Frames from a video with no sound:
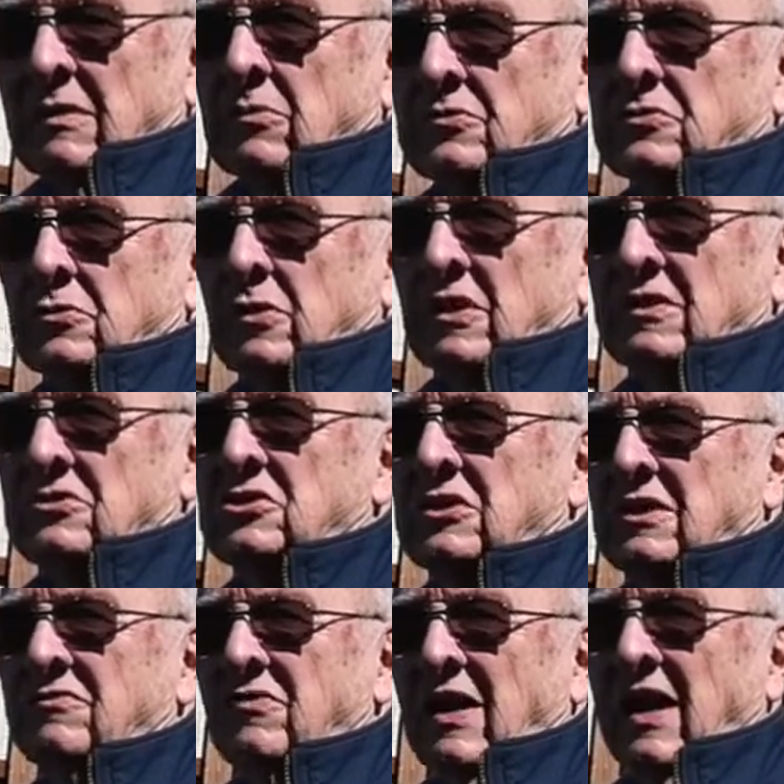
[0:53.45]
able to
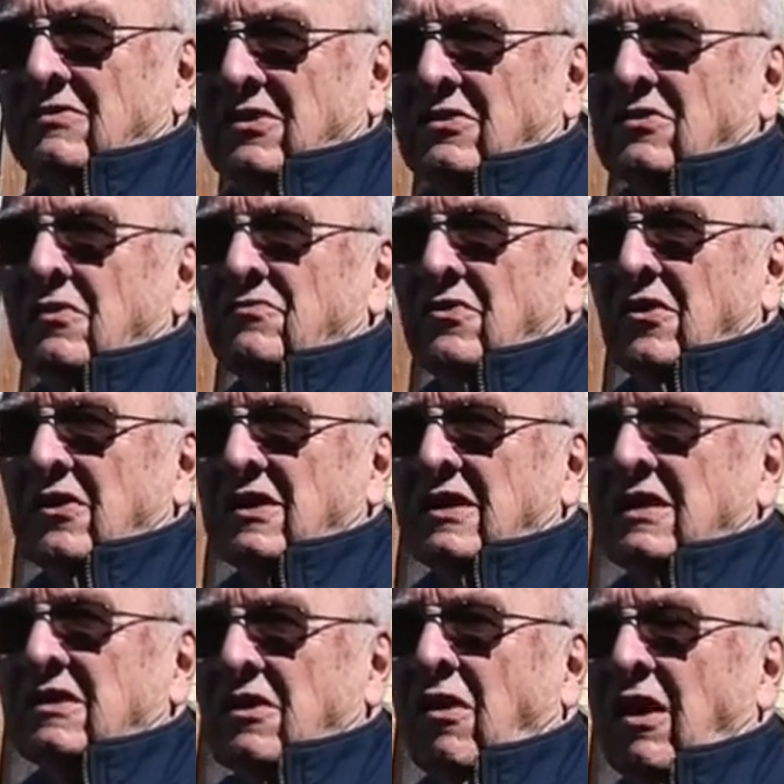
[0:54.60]
achieve that. That's a
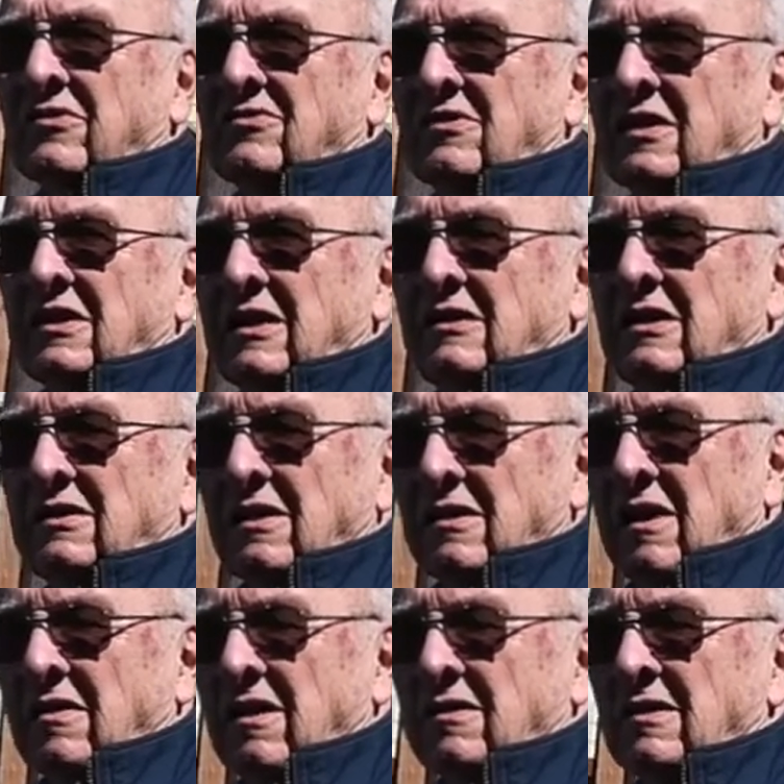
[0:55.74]
very costly
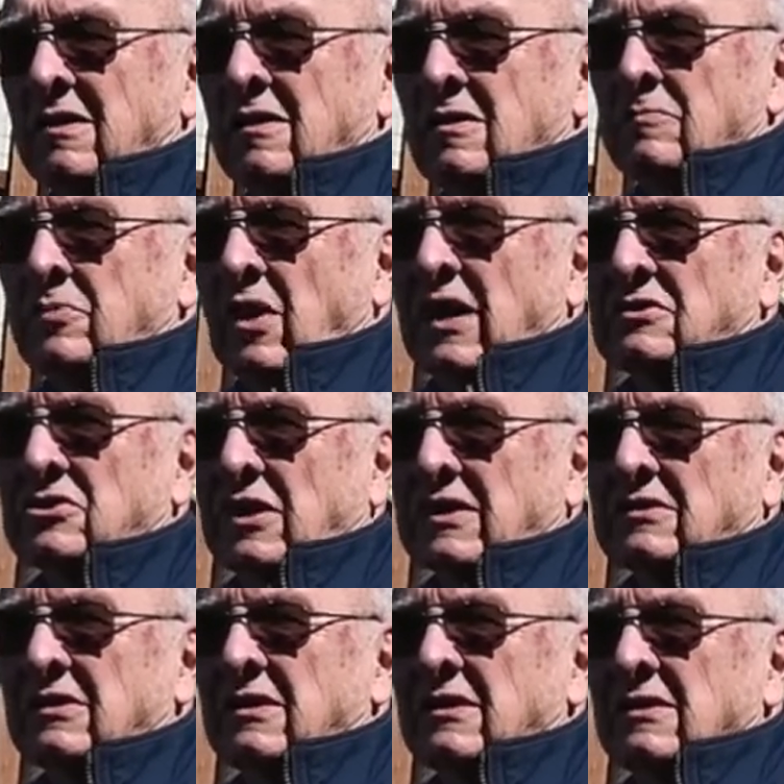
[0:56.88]

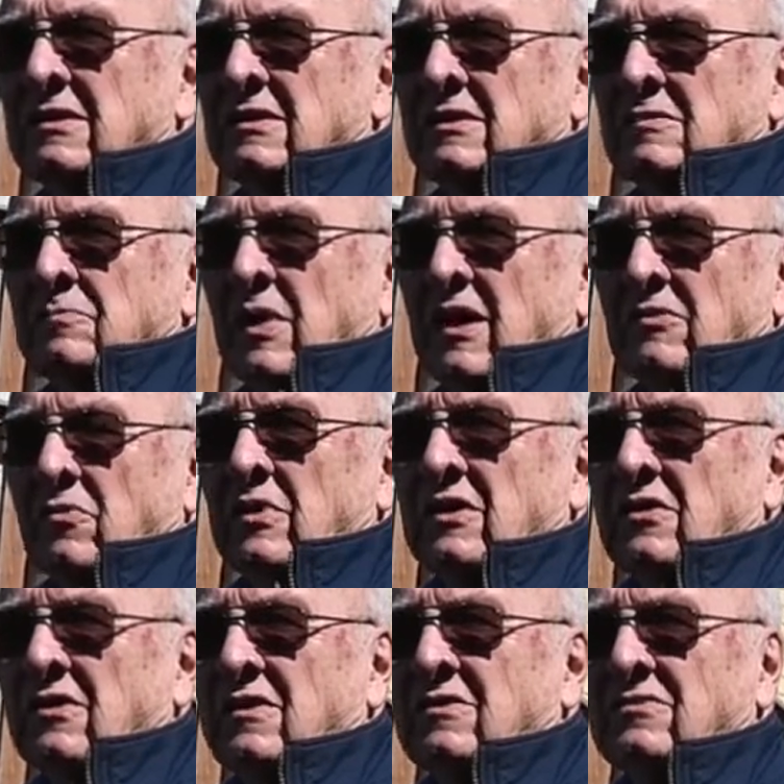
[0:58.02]
project. But we
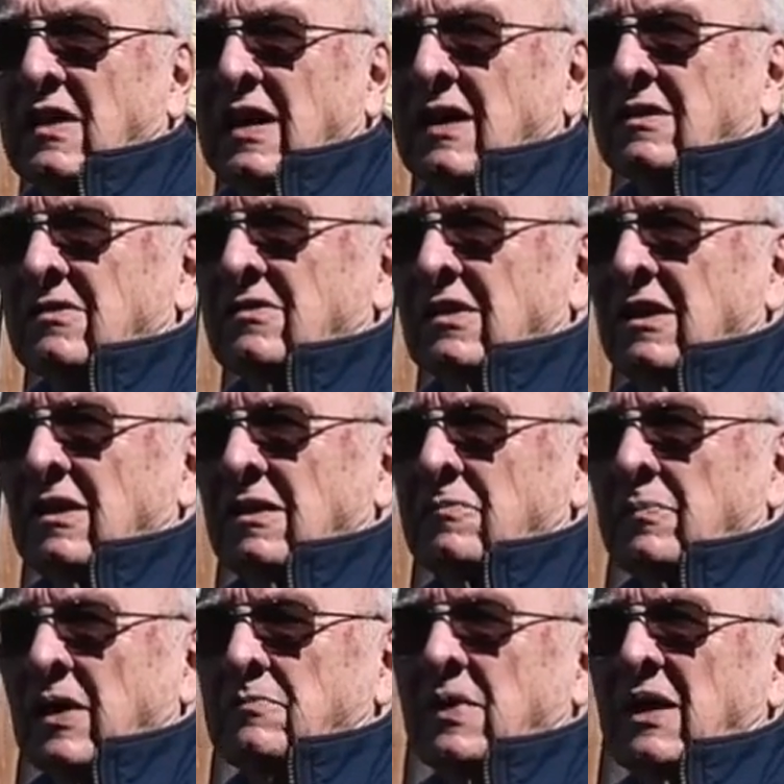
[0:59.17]
heard that the
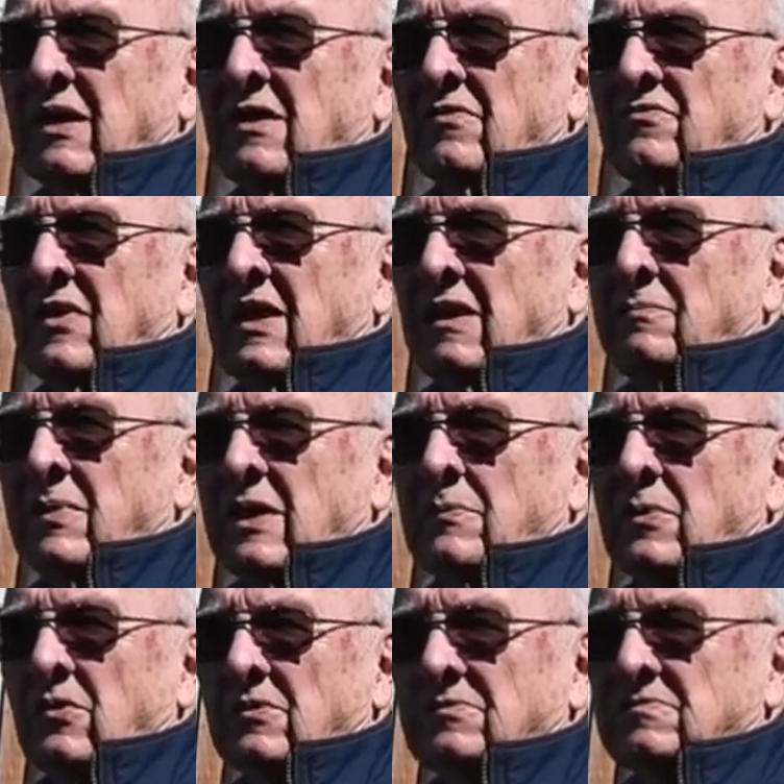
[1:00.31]
Bud Bay Cafe
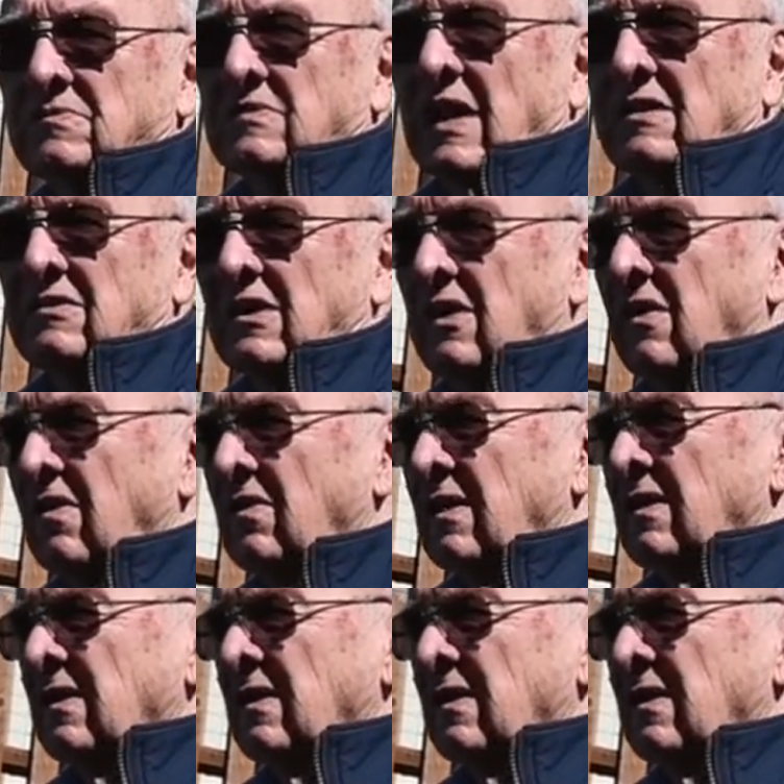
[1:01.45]
people, Dannielle